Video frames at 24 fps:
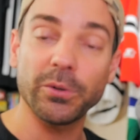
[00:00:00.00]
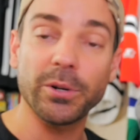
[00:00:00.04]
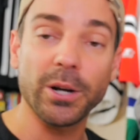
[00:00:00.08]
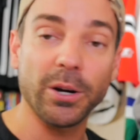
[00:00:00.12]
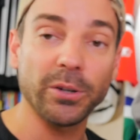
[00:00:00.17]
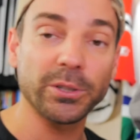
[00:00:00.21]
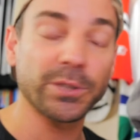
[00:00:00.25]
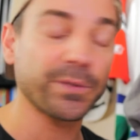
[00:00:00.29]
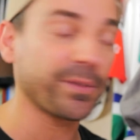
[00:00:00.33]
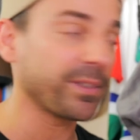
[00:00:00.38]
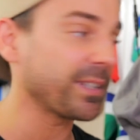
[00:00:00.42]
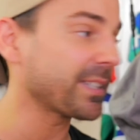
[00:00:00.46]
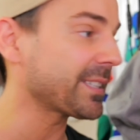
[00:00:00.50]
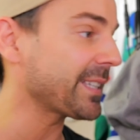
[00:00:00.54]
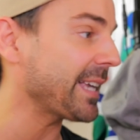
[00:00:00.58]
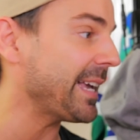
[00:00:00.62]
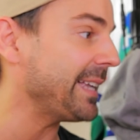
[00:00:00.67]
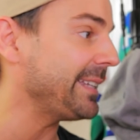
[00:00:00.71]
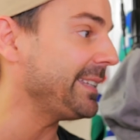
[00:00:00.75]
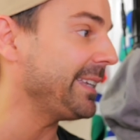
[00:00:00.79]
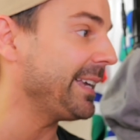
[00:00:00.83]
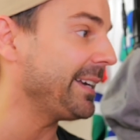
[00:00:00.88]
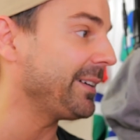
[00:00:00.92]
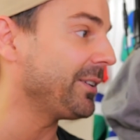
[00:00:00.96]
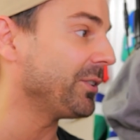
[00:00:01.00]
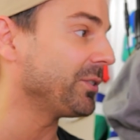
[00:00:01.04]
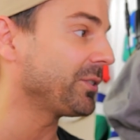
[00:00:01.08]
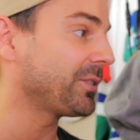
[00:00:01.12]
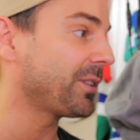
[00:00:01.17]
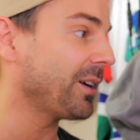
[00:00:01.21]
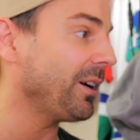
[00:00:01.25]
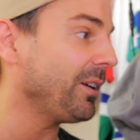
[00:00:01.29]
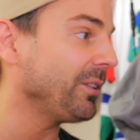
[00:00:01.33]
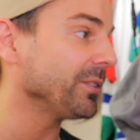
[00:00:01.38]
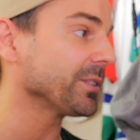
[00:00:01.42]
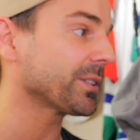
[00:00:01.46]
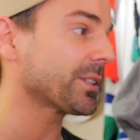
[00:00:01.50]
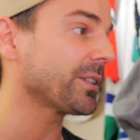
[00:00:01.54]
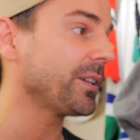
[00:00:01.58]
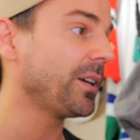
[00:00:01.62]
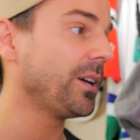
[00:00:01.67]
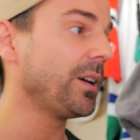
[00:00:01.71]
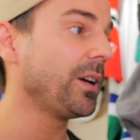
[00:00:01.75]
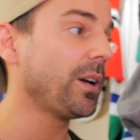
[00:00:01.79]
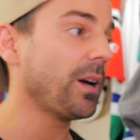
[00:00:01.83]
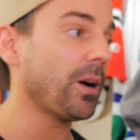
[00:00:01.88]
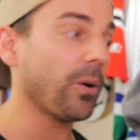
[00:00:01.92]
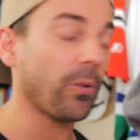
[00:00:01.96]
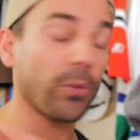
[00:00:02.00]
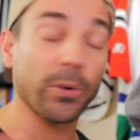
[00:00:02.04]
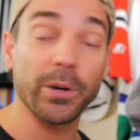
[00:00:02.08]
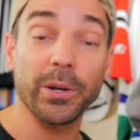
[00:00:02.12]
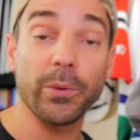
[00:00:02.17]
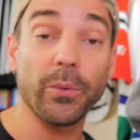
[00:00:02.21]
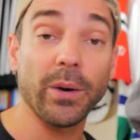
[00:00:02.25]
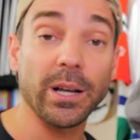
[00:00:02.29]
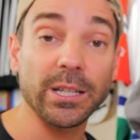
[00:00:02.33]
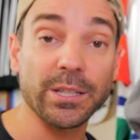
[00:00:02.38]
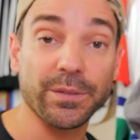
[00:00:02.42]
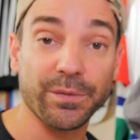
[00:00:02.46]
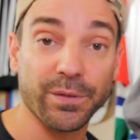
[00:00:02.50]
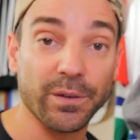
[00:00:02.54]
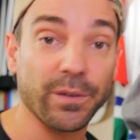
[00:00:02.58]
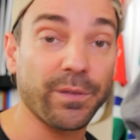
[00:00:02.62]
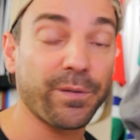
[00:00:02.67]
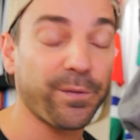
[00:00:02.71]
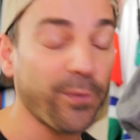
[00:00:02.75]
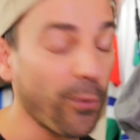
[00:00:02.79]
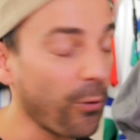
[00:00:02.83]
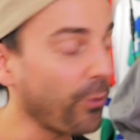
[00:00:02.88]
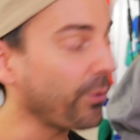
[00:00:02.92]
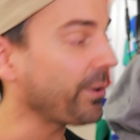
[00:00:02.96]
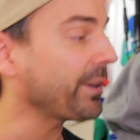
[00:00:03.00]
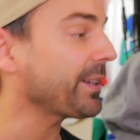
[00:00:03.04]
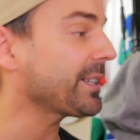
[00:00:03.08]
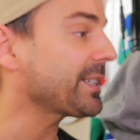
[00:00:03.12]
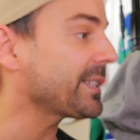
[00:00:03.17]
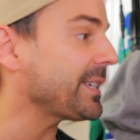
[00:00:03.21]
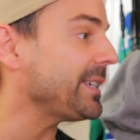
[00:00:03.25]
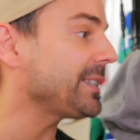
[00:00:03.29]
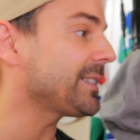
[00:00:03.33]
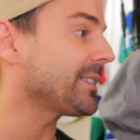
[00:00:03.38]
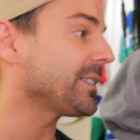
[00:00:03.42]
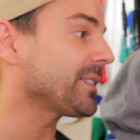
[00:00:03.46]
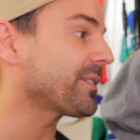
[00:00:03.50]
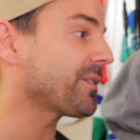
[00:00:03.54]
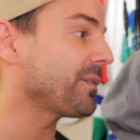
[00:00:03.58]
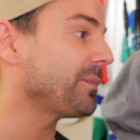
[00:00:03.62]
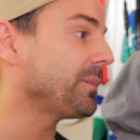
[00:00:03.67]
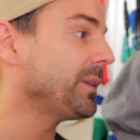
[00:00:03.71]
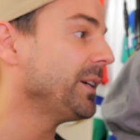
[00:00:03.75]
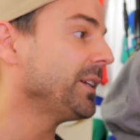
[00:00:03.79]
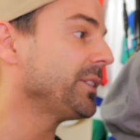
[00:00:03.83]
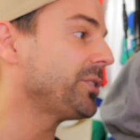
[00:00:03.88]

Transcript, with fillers: coach for the San Diego Gulls, where he was for four seasons from